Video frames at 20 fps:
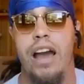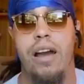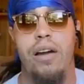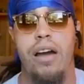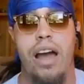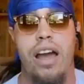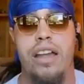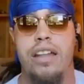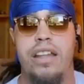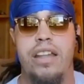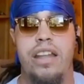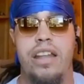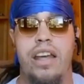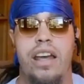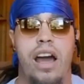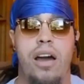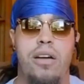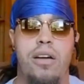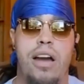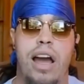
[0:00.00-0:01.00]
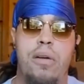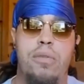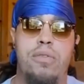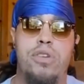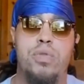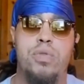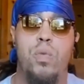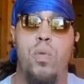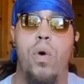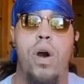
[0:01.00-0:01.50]
I
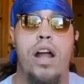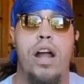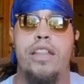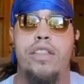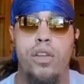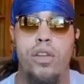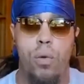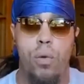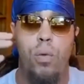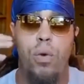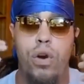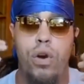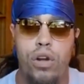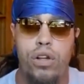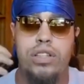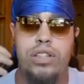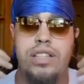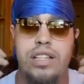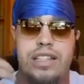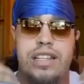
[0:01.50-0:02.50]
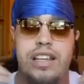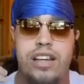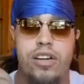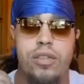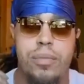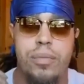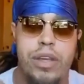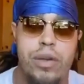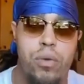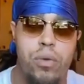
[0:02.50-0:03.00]
was wanting the world to
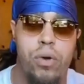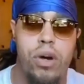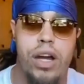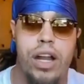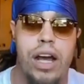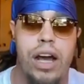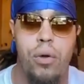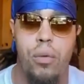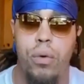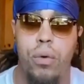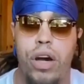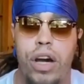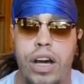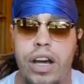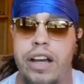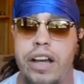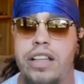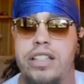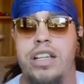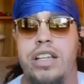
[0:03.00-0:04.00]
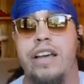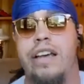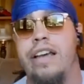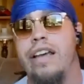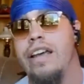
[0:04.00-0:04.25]
tell me what I was,